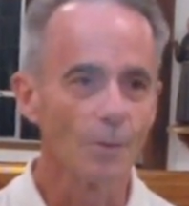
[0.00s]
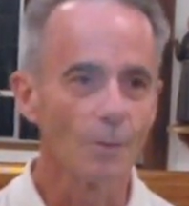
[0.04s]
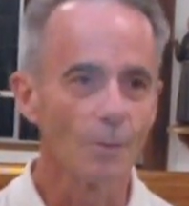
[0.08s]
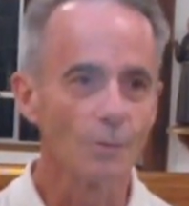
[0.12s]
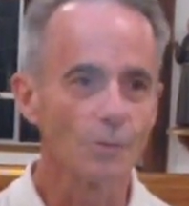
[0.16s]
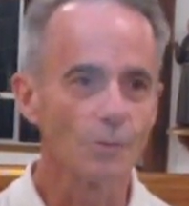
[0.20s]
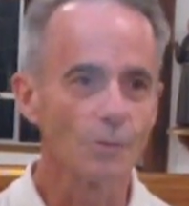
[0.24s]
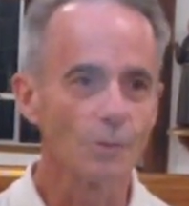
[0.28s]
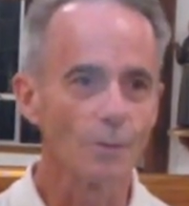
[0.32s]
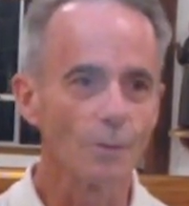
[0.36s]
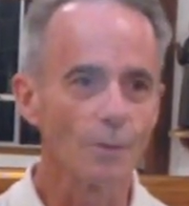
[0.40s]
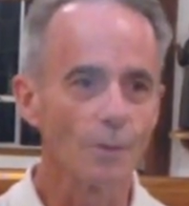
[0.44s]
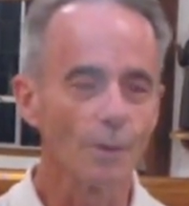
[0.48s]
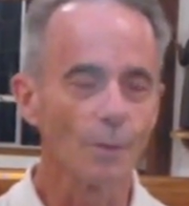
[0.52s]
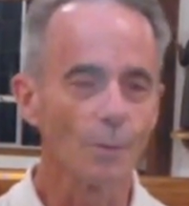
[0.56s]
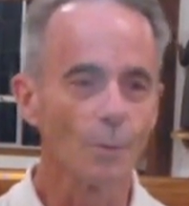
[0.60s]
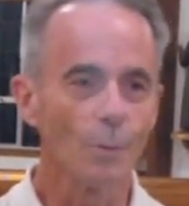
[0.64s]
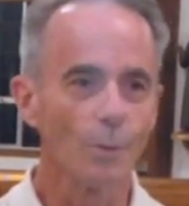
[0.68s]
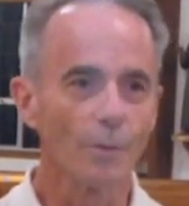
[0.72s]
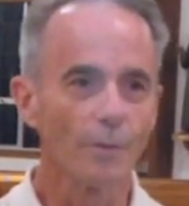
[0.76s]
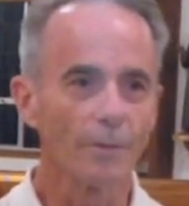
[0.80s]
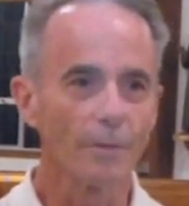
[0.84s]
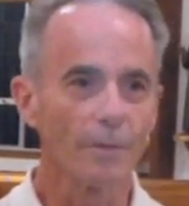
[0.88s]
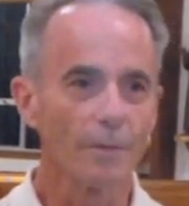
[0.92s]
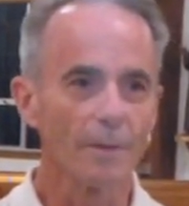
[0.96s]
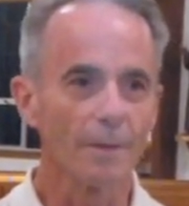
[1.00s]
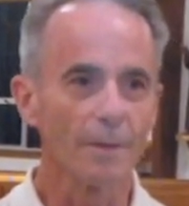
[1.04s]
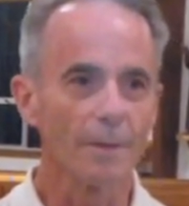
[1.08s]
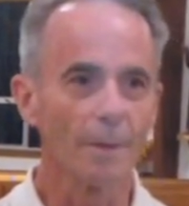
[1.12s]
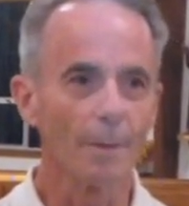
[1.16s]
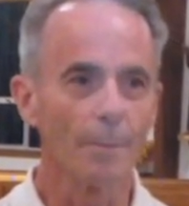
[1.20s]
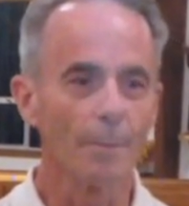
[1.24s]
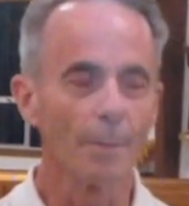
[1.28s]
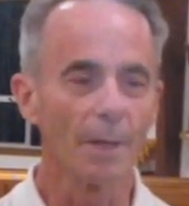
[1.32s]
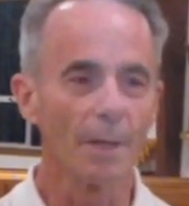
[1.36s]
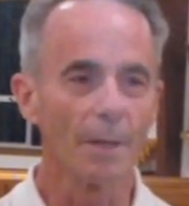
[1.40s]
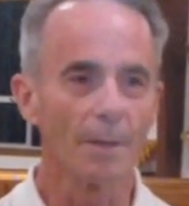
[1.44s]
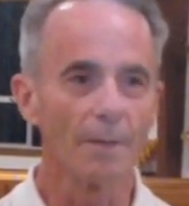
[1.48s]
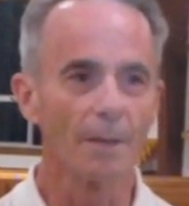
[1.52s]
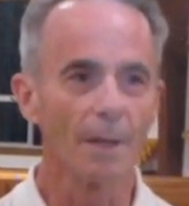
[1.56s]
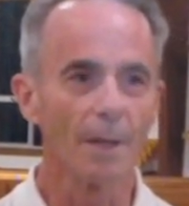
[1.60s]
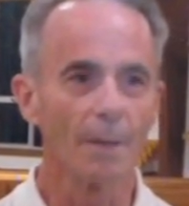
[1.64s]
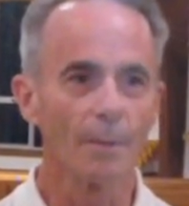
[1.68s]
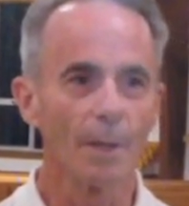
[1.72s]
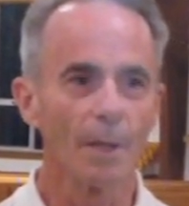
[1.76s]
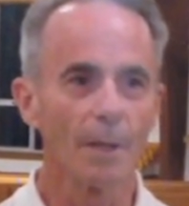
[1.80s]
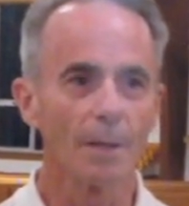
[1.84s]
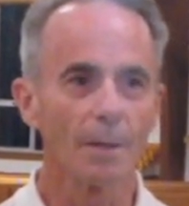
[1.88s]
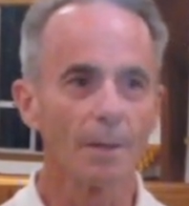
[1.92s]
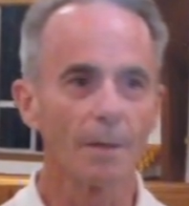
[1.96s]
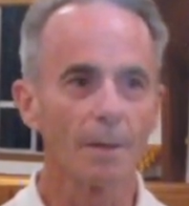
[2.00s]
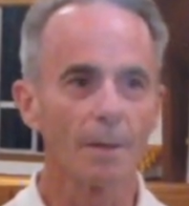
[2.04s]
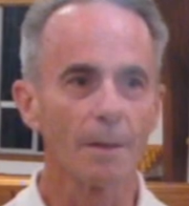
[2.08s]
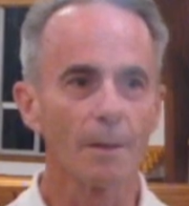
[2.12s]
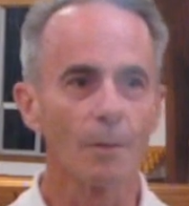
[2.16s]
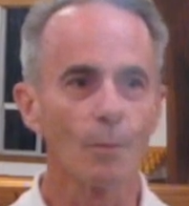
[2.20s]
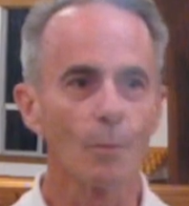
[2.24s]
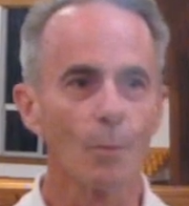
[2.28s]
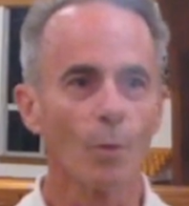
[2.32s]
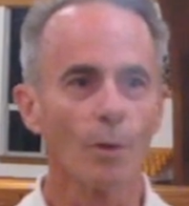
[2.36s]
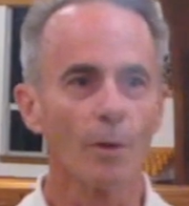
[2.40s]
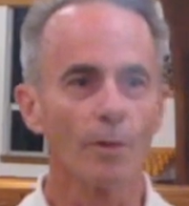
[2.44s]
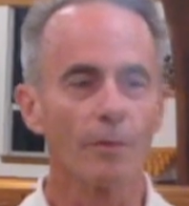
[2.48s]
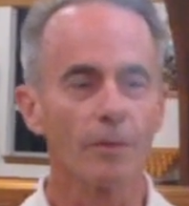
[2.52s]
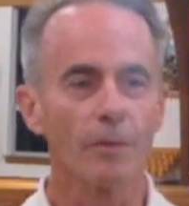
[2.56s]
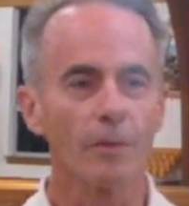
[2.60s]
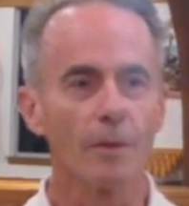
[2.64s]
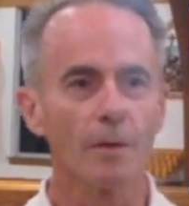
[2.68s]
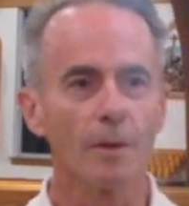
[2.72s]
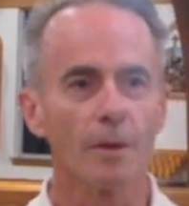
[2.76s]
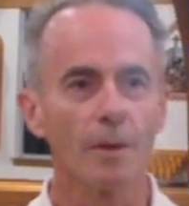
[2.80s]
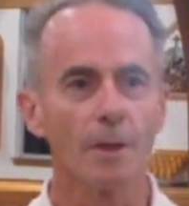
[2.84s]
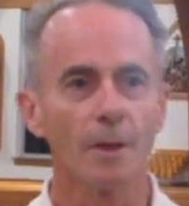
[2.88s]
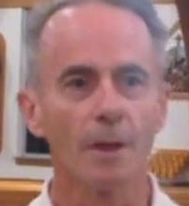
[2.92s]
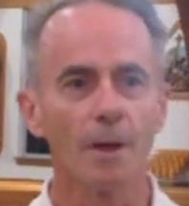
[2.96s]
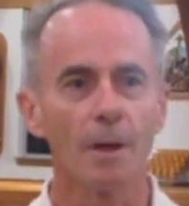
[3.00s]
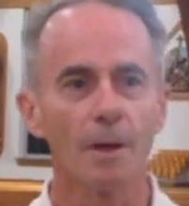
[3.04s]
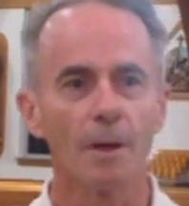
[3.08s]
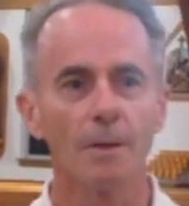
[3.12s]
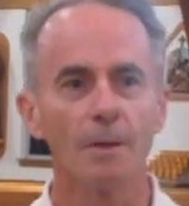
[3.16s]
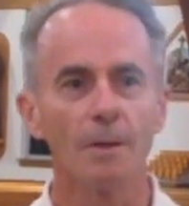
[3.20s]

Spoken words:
Certainly with the pandemic and with the